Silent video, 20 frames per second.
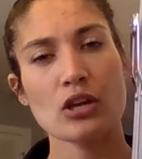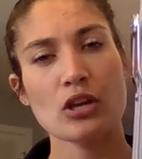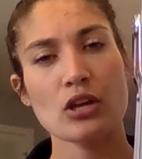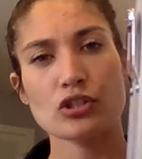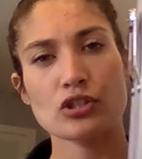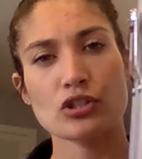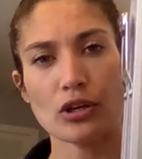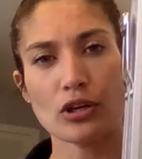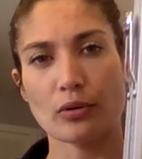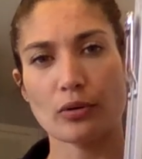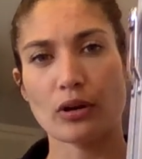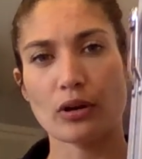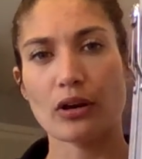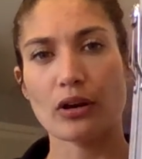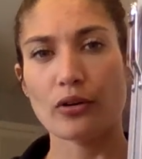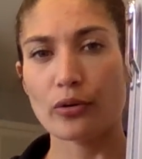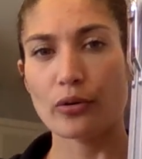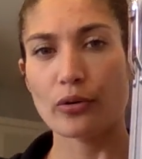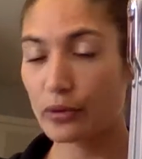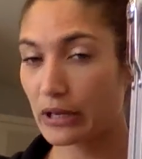So
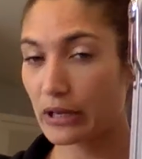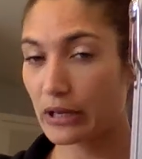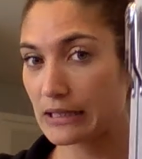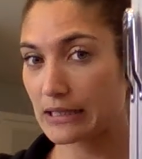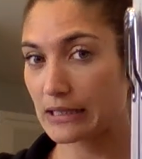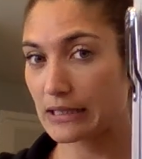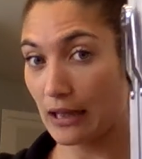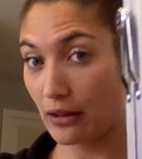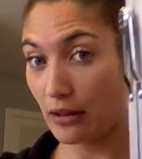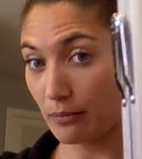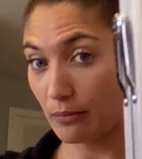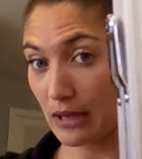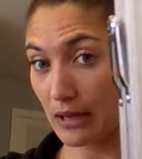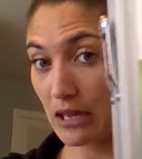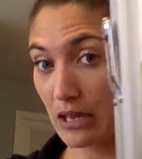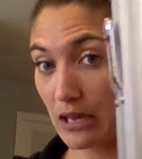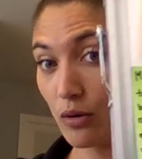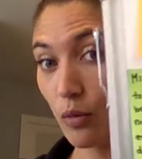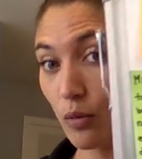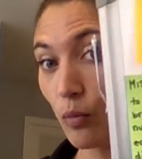who can tell
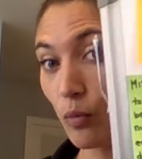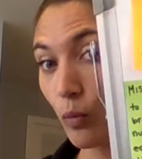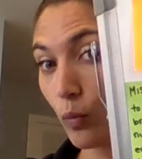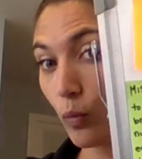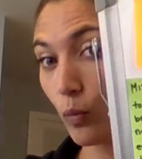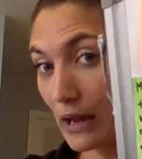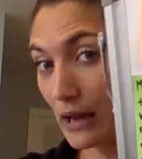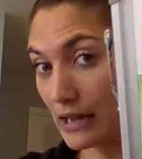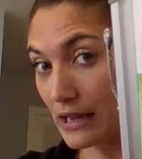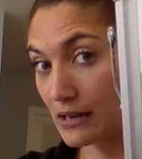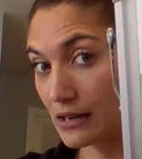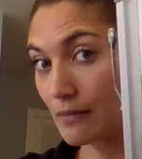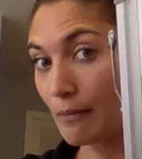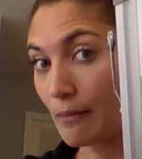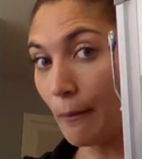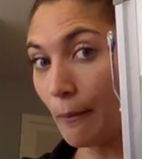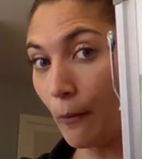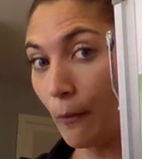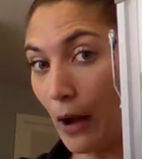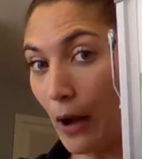me
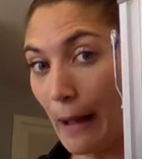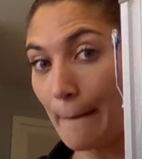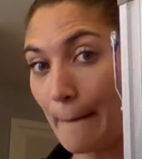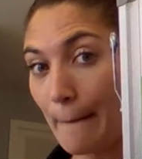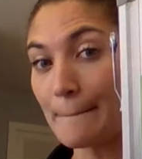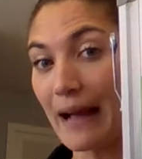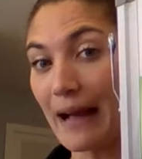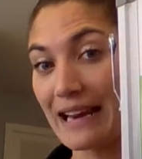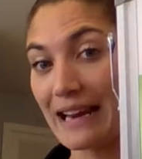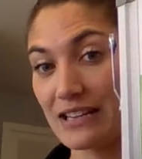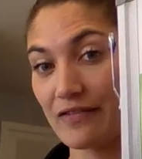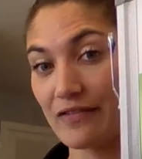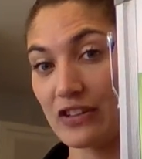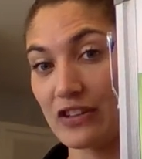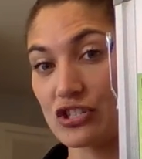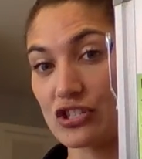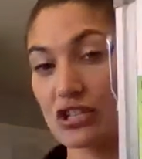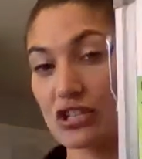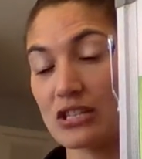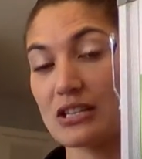what my
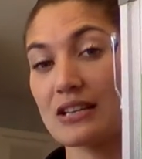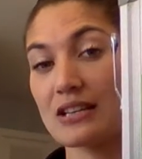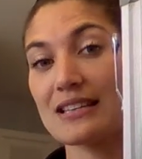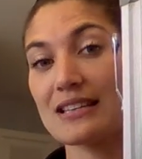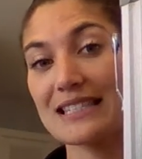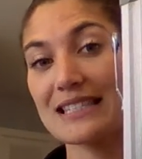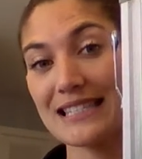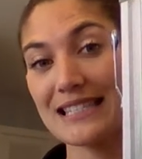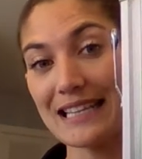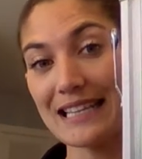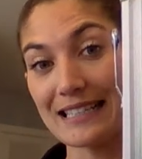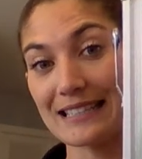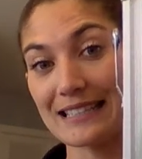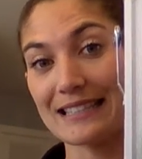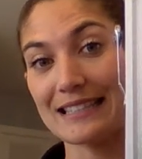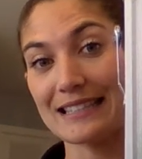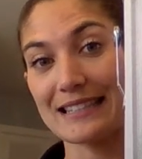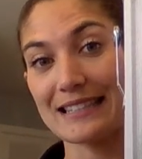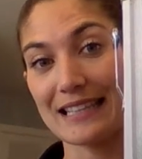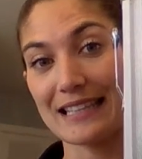division
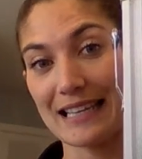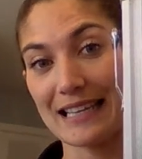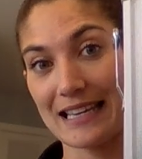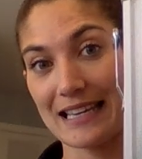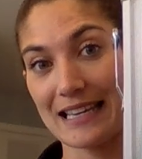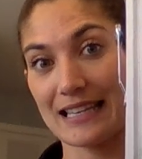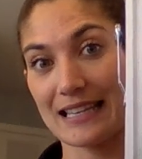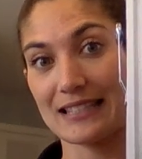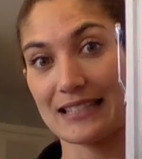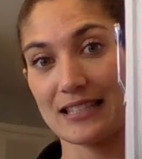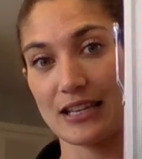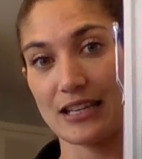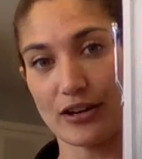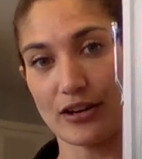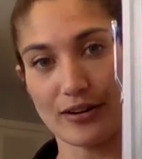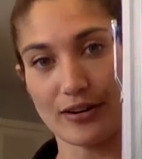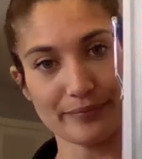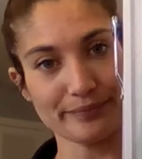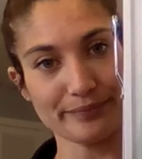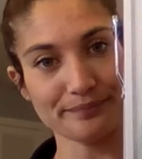sentence is
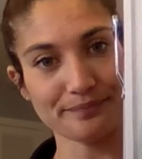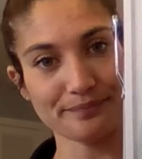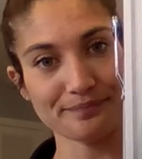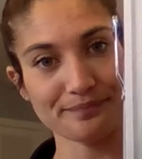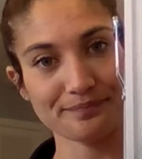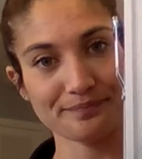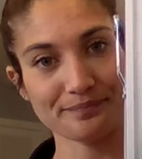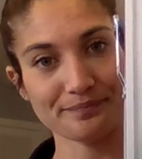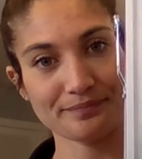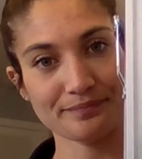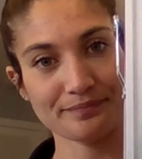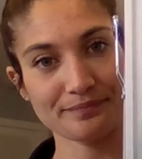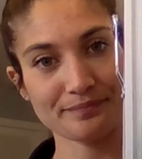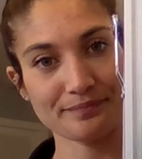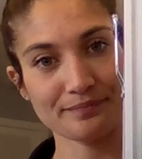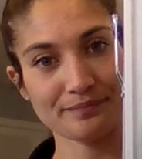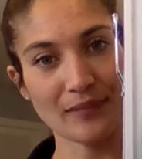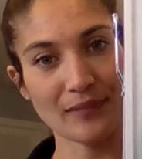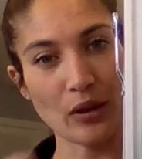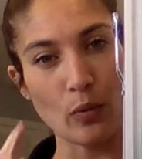here?
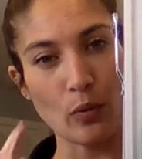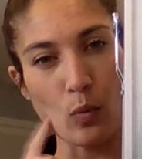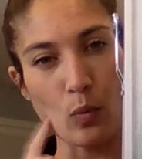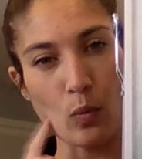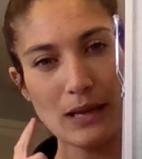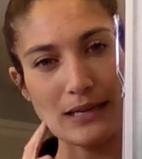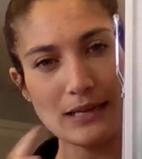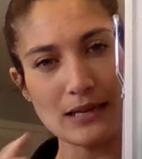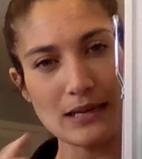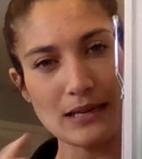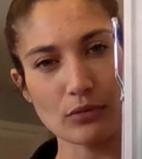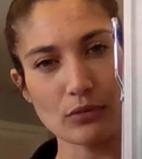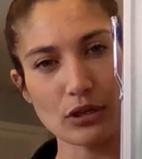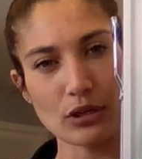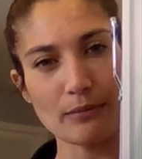What number